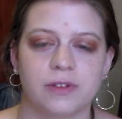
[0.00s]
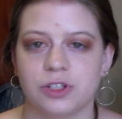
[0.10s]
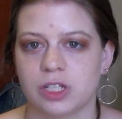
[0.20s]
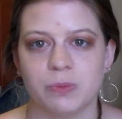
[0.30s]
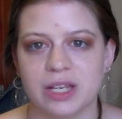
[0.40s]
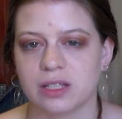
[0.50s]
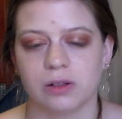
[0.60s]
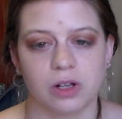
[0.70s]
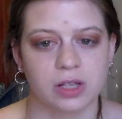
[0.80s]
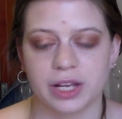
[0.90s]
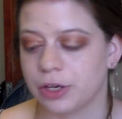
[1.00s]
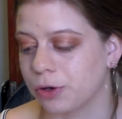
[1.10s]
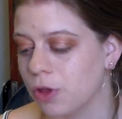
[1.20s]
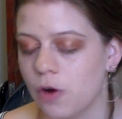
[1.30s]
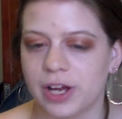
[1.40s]
of it just makes it look like
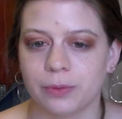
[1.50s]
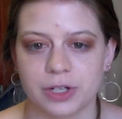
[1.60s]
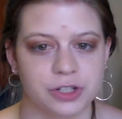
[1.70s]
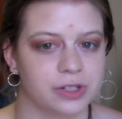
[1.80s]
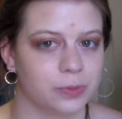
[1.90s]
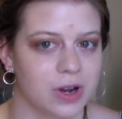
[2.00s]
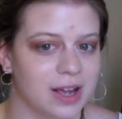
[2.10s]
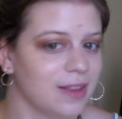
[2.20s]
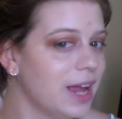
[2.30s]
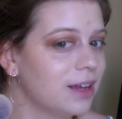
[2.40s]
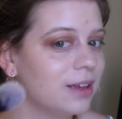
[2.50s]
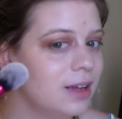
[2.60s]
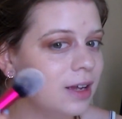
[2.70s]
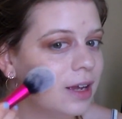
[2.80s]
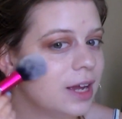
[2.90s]
you're glowing, which is what I like.
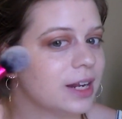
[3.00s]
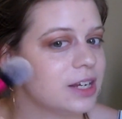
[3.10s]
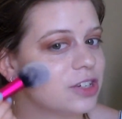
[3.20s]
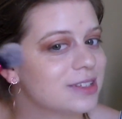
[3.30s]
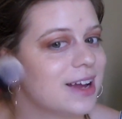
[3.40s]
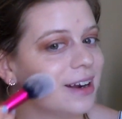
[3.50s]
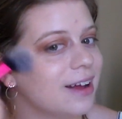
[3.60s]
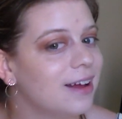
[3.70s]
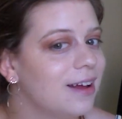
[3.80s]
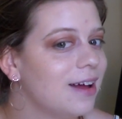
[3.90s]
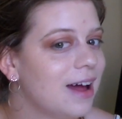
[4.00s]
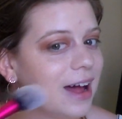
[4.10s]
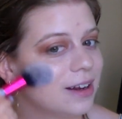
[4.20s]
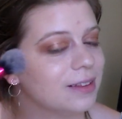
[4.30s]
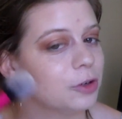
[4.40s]
And I just kind of
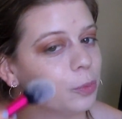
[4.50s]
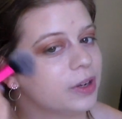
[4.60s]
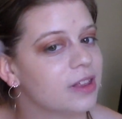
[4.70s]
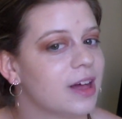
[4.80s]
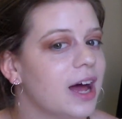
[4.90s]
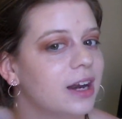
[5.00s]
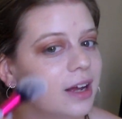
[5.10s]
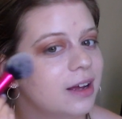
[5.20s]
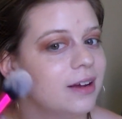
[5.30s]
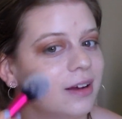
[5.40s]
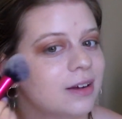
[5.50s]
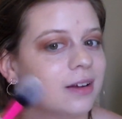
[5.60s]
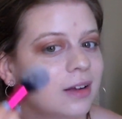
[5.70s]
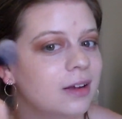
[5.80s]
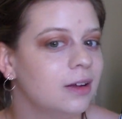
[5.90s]
add a little bit of that
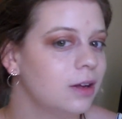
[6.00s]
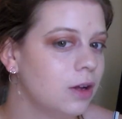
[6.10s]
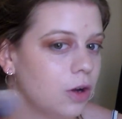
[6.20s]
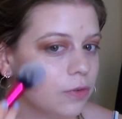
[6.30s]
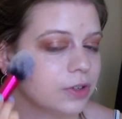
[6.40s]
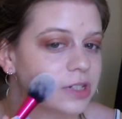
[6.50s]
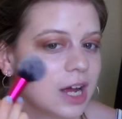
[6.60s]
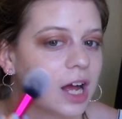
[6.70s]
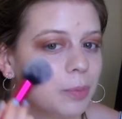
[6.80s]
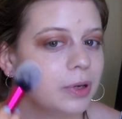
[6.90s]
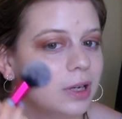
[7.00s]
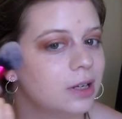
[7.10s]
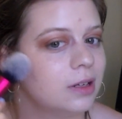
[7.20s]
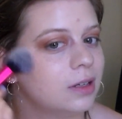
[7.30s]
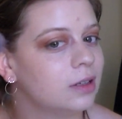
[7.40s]
over top
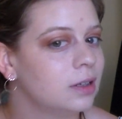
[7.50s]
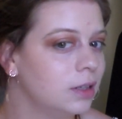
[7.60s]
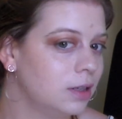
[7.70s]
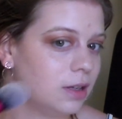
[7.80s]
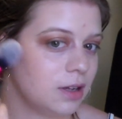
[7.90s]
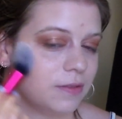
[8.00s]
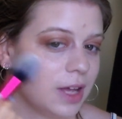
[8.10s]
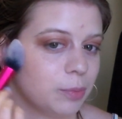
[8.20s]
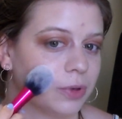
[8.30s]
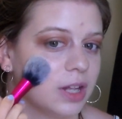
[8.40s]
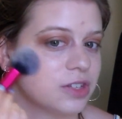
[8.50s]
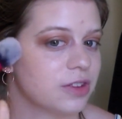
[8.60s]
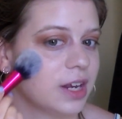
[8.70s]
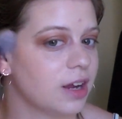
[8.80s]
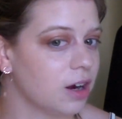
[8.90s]
of that
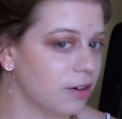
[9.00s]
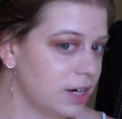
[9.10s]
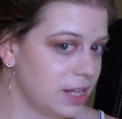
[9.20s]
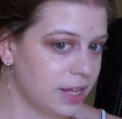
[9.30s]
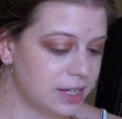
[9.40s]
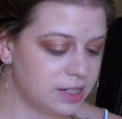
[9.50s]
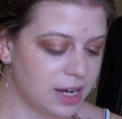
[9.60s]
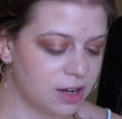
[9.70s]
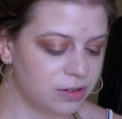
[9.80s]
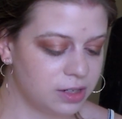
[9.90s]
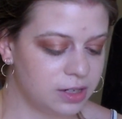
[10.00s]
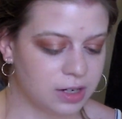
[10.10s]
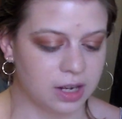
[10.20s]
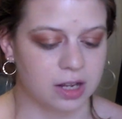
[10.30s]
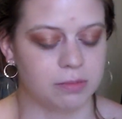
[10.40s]
bronzer that I already laid down
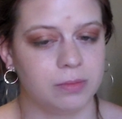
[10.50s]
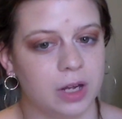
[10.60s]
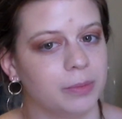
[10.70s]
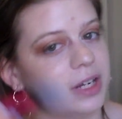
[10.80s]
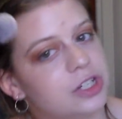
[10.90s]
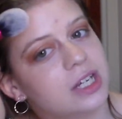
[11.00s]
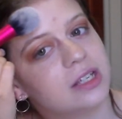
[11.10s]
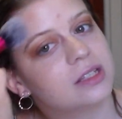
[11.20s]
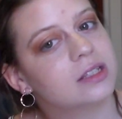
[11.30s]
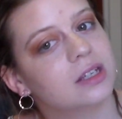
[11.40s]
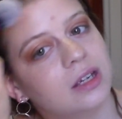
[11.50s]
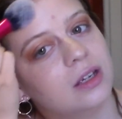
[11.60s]
on my cheeks